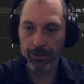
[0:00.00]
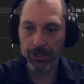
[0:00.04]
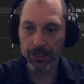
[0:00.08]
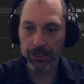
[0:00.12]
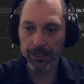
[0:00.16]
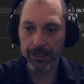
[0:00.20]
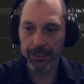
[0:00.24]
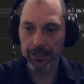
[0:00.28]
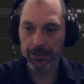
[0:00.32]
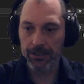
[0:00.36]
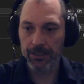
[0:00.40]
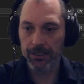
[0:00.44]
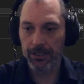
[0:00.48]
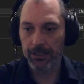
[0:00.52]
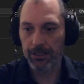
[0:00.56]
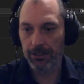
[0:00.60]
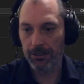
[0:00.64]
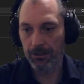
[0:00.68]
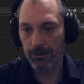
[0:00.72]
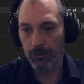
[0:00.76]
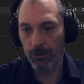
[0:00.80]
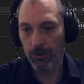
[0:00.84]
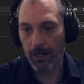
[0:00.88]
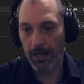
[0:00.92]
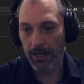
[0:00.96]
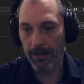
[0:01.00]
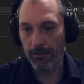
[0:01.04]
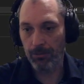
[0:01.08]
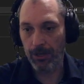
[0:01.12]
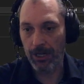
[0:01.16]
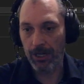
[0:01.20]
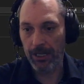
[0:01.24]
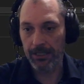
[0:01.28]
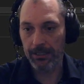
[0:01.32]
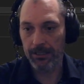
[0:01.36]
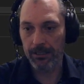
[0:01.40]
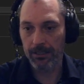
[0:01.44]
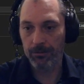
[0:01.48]
building to the UI
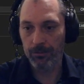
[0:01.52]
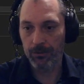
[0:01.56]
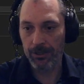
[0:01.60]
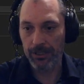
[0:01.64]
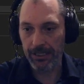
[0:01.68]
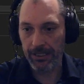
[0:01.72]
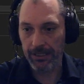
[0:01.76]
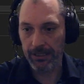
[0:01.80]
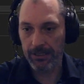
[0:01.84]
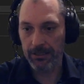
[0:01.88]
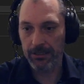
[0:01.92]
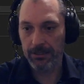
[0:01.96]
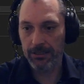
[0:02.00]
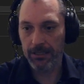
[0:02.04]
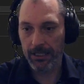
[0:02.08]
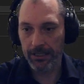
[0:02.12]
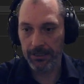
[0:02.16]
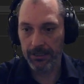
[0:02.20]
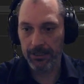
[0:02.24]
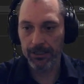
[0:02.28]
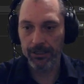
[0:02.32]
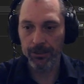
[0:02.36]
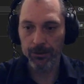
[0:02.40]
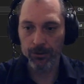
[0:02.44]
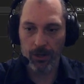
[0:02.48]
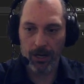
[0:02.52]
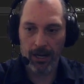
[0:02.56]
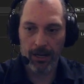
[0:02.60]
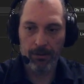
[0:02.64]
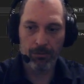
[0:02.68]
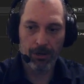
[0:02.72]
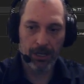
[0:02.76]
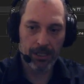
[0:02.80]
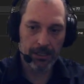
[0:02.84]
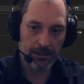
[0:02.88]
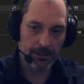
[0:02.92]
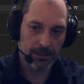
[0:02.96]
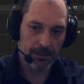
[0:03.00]
button, and we need to assign the UI
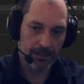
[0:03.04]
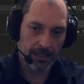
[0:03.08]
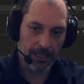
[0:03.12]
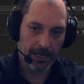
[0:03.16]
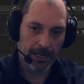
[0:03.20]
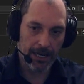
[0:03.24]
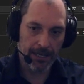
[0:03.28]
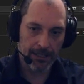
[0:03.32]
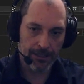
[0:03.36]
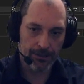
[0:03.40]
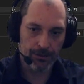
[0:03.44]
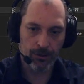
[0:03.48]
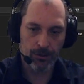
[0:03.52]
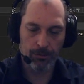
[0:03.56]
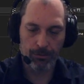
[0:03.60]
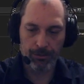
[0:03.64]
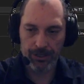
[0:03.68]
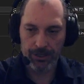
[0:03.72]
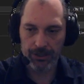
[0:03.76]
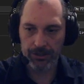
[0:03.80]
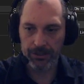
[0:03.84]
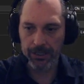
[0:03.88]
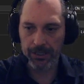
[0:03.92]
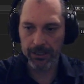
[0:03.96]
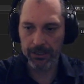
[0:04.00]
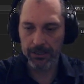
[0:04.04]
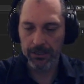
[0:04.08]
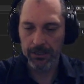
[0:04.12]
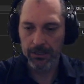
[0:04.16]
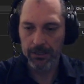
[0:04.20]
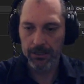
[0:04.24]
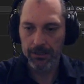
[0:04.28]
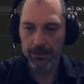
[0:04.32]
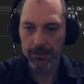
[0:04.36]
button to the actual building.